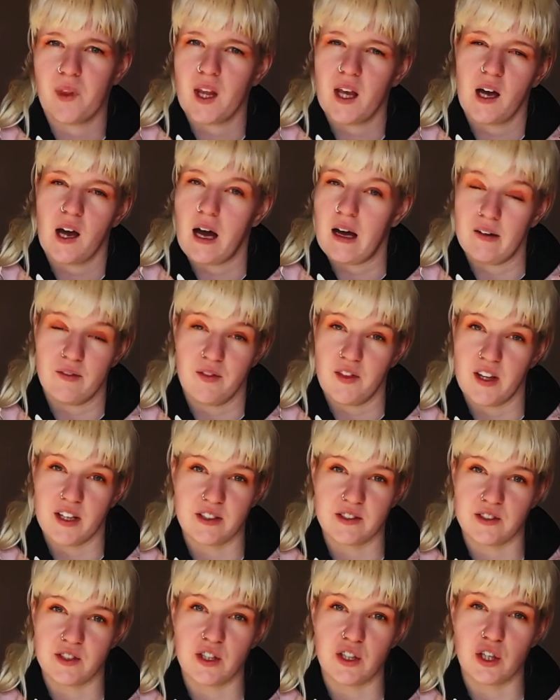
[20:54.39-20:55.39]
have
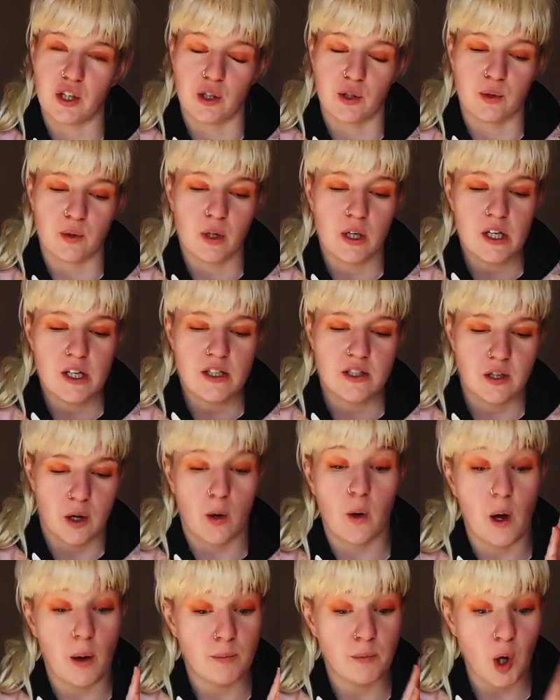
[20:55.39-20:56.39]
things to do.
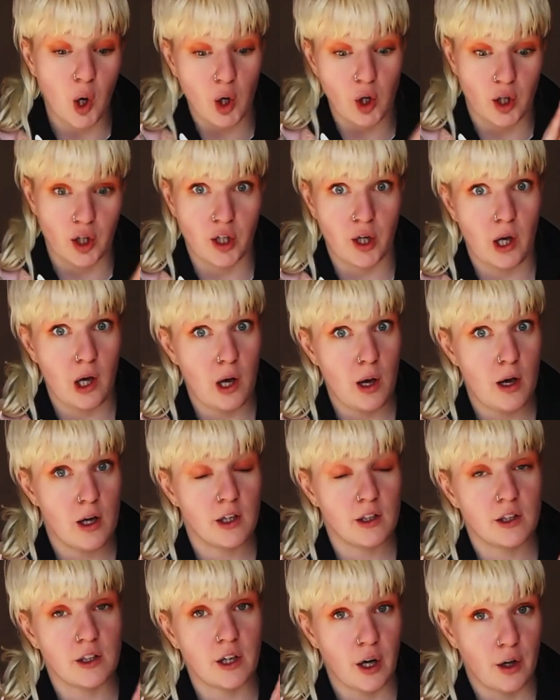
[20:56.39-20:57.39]
So I'm not going to
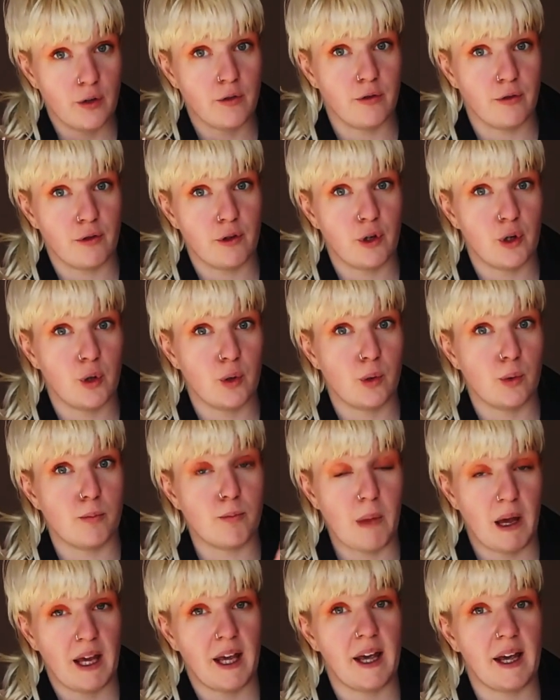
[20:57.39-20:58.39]
go through
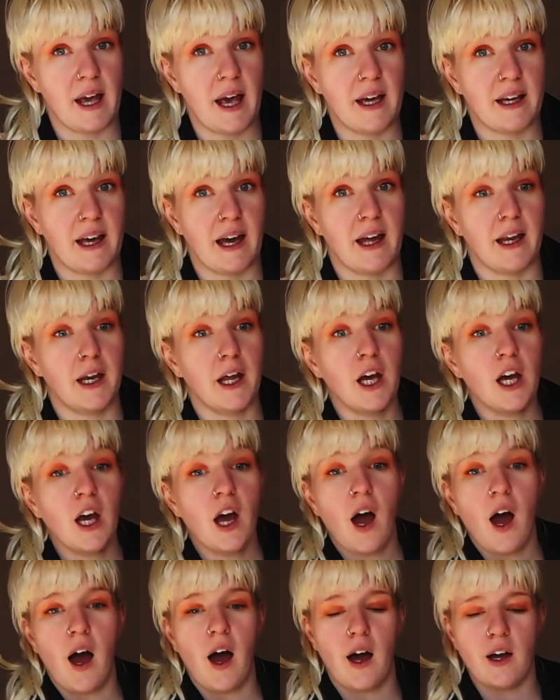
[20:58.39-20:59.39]
making it again.
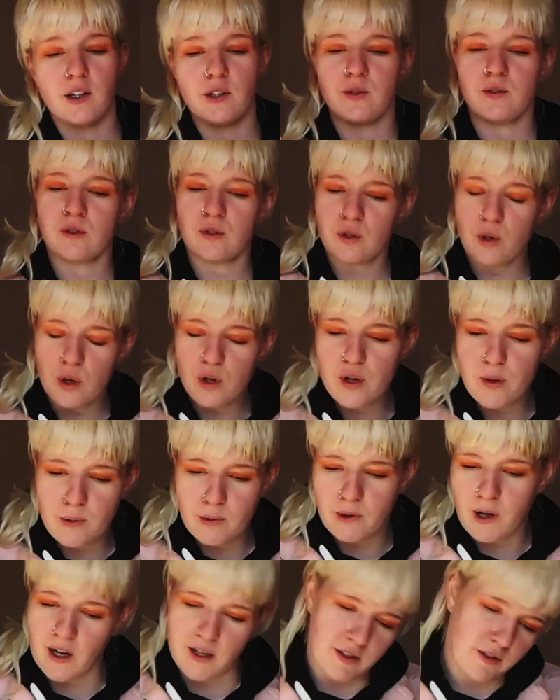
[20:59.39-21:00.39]
You saw the
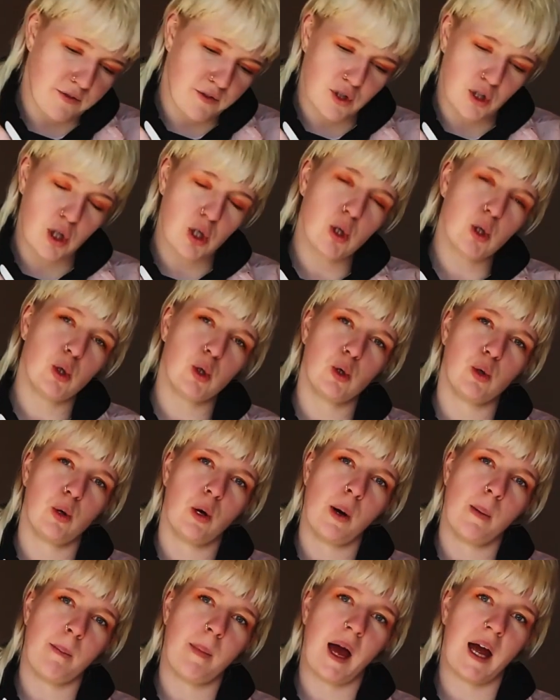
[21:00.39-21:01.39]
kind of two
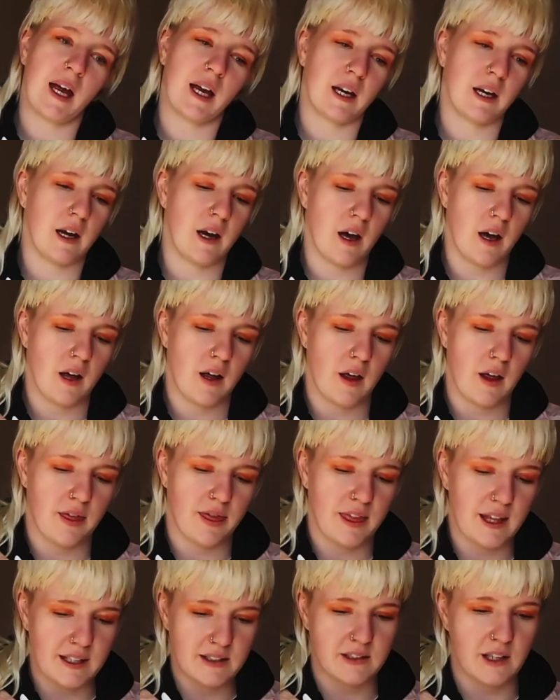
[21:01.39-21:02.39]
main
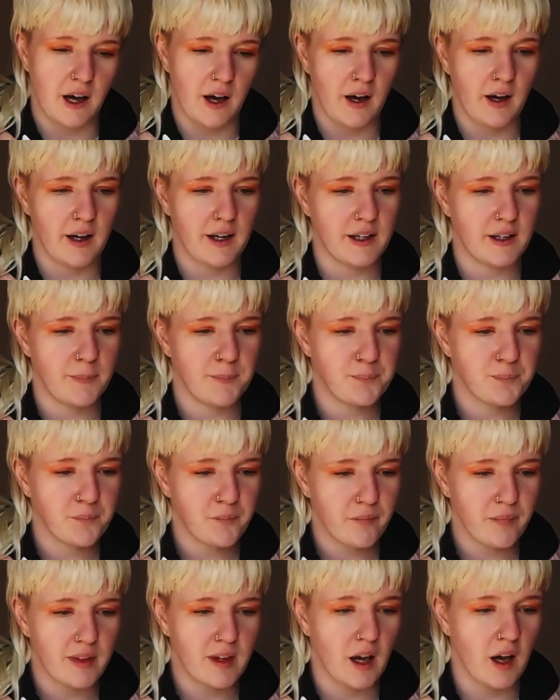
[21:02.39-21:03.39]
things that I
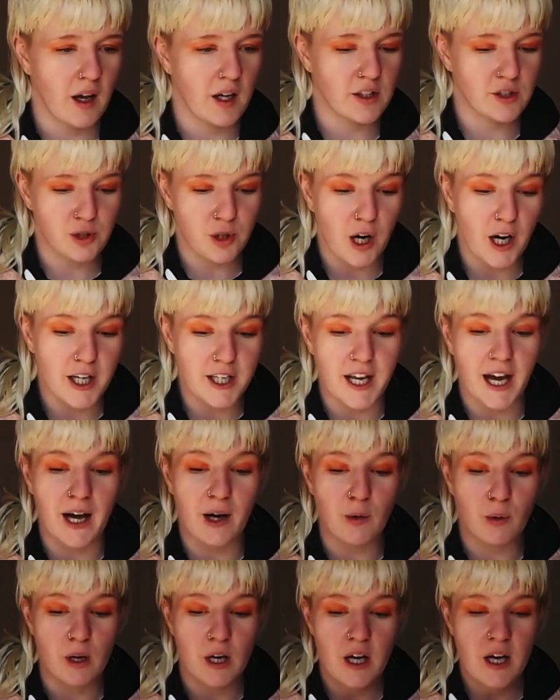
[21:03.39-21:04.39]
tried
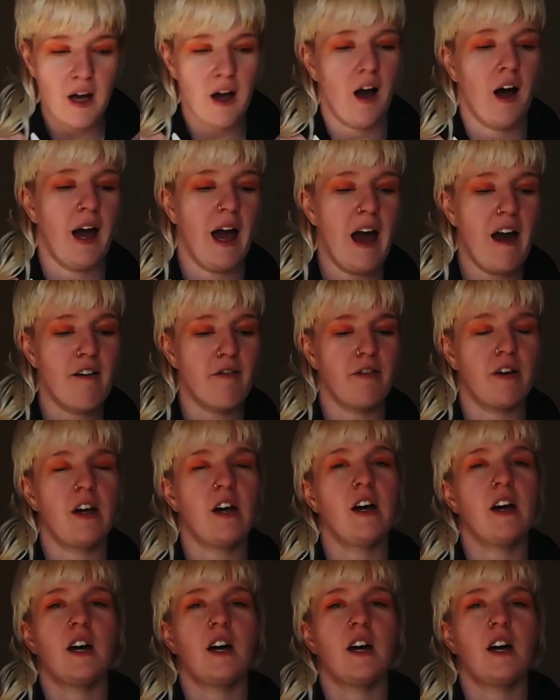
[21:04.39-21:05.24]
out. I have